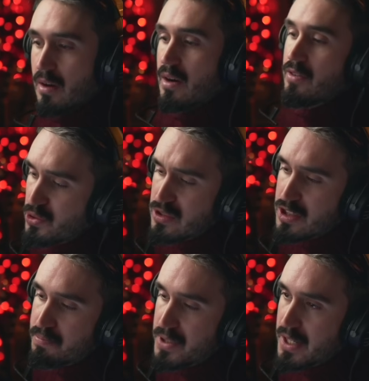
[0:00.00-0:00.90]
Of course,
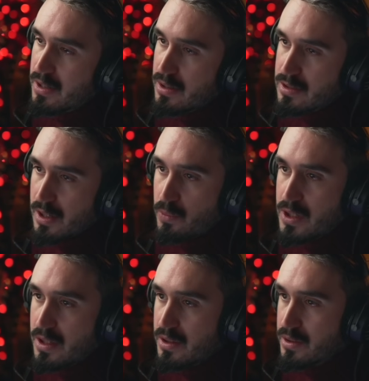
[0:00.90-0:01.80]
it's pretty good, or I
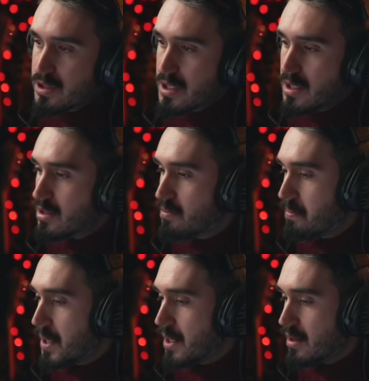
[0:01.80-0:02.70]
wouldn't use it,
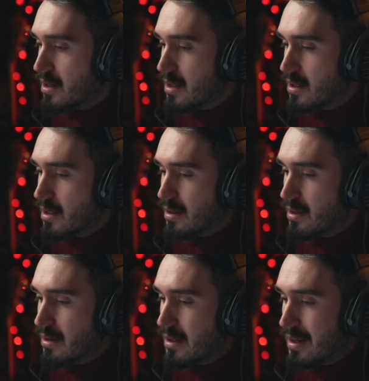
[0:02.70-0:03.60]
but
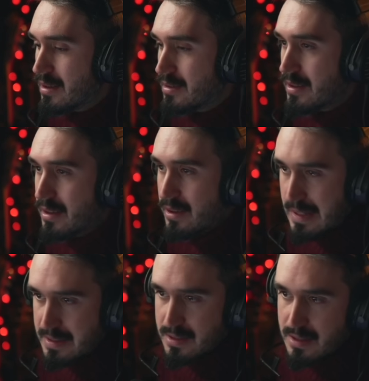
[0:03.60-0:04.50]
I think you
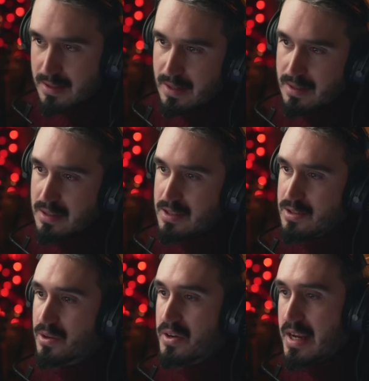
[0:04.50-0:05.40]
can see that it's
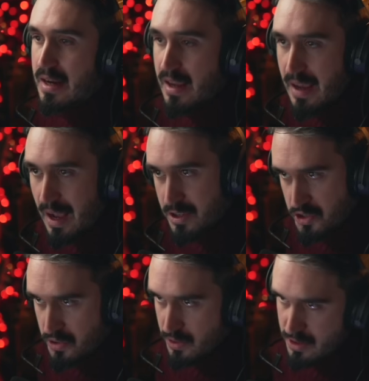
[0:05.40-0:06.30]
not nearly as
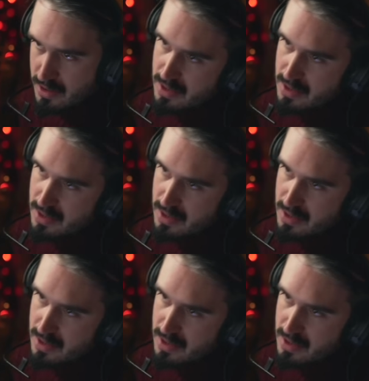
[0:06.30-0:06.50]
good